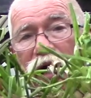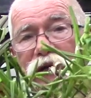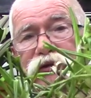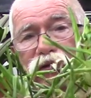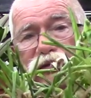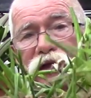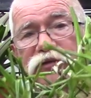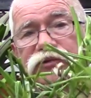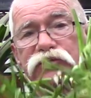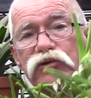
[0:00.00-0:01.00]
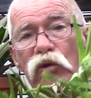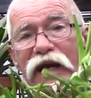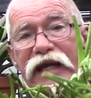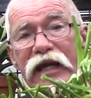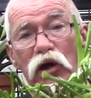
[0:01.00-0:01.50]
do this to
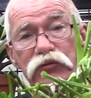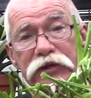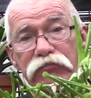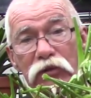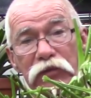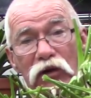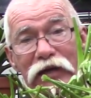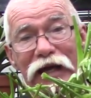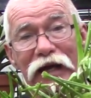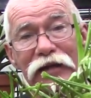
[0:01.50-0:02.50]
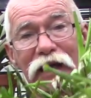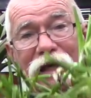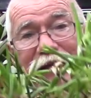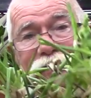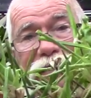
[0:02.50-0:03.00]
a healthy bromeliad.
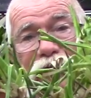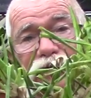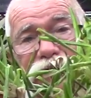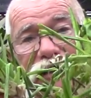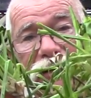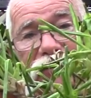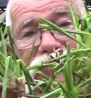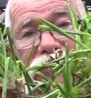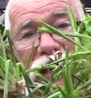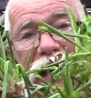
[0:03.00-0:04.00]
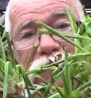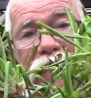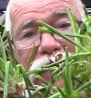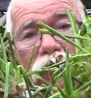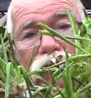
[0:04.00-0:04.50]
This is a
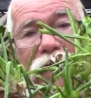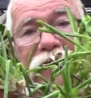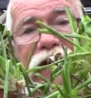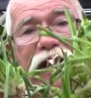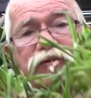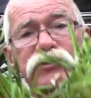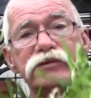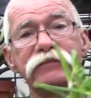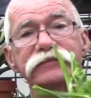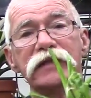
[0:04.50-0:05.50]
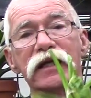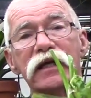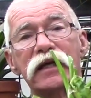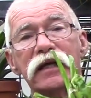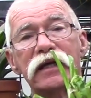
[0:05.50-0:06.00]
make or break case,
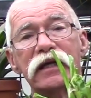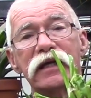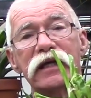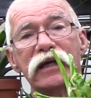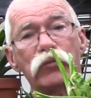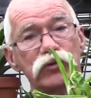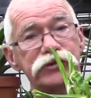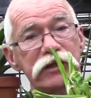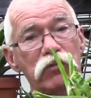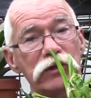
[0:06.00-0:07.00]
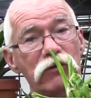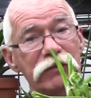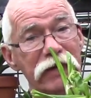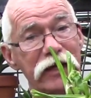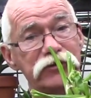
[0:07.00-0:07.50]
and we'll see whether
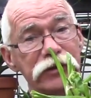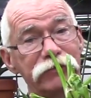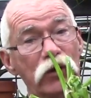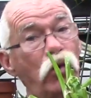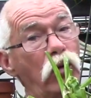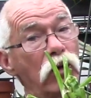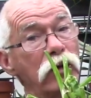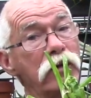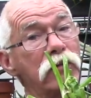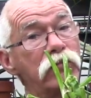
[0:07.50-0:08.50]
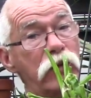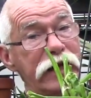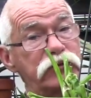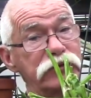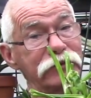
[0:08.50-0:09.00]
it makes it or breaks it.